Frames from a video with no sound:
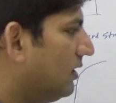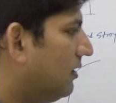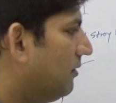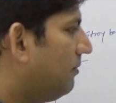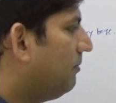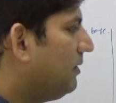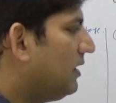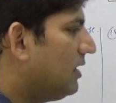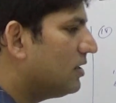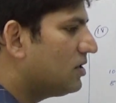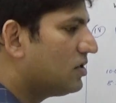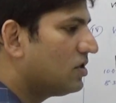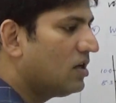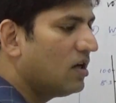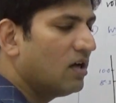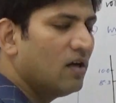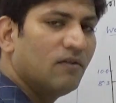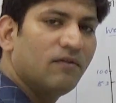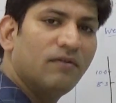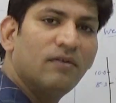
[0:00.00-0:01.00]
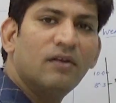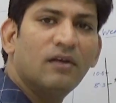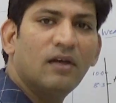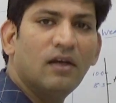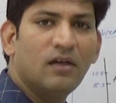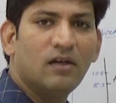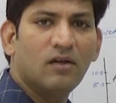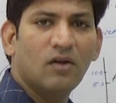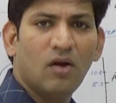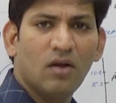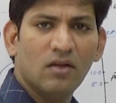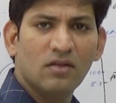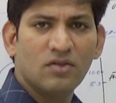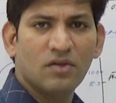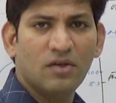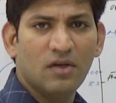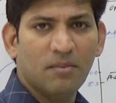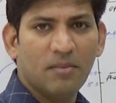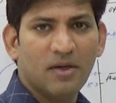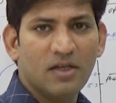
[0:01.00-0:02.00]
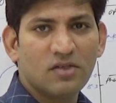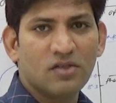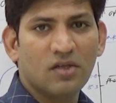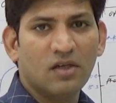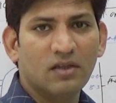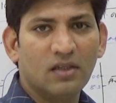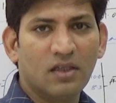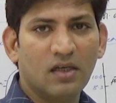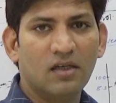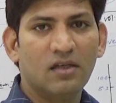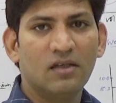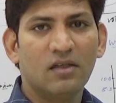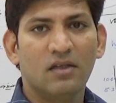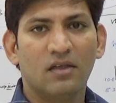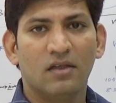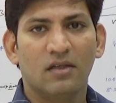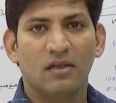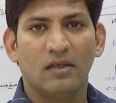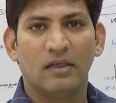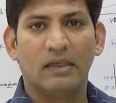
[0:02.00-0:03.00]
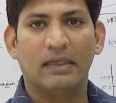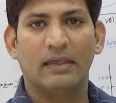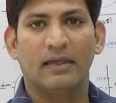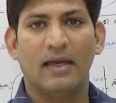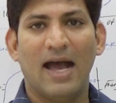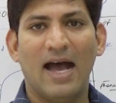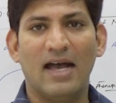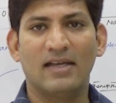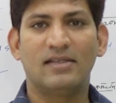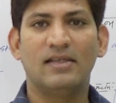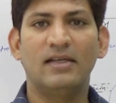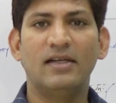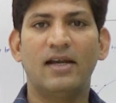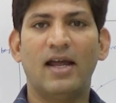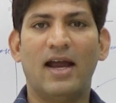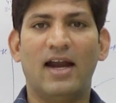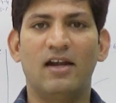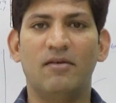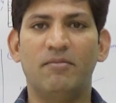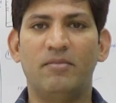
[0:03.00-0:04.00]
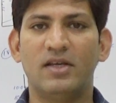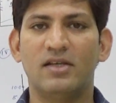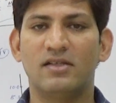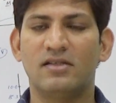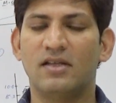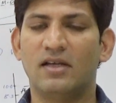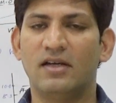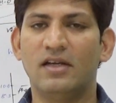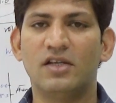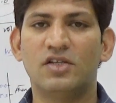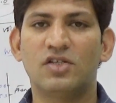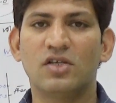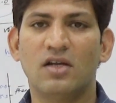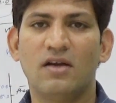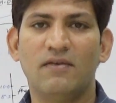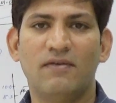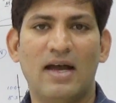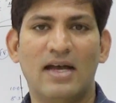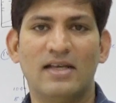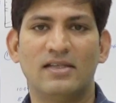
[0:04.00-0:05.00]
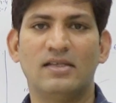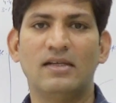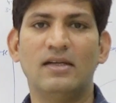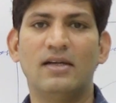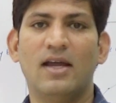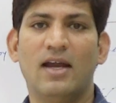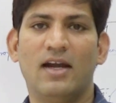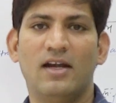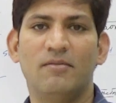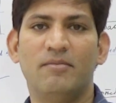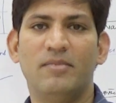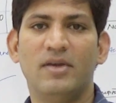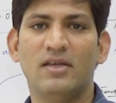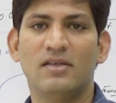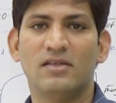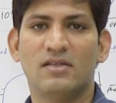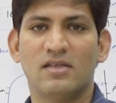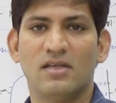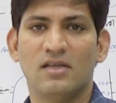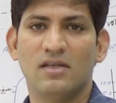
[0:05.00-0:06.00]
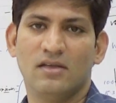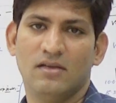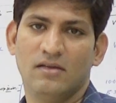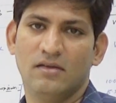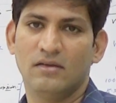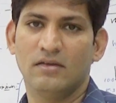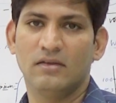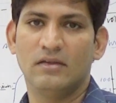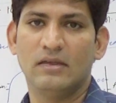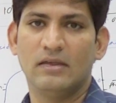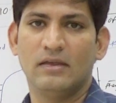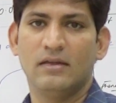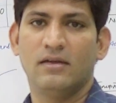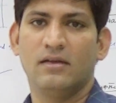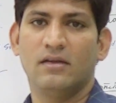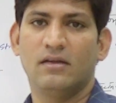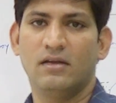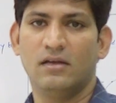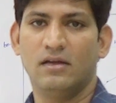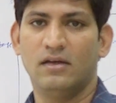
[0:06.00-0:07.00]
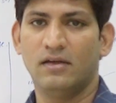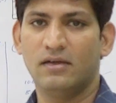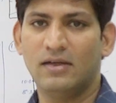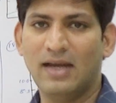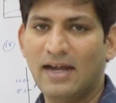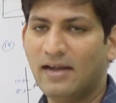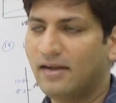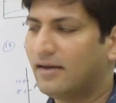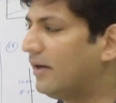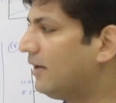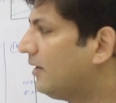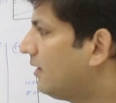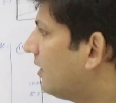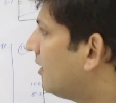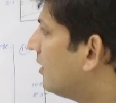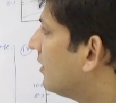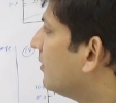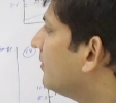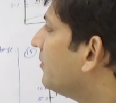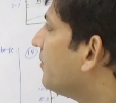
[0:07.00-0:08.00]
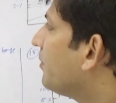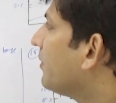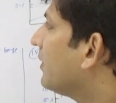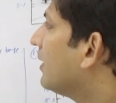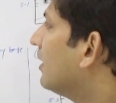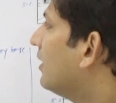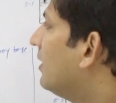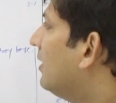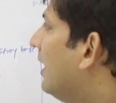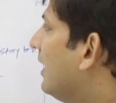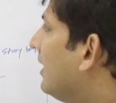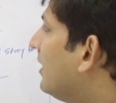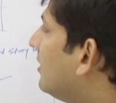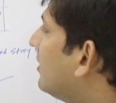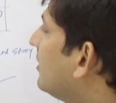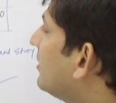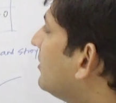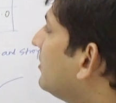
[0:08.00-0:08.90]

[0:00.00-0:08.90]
the pH curve, it also depends on the acid and base, the nature of acid and base titrated, like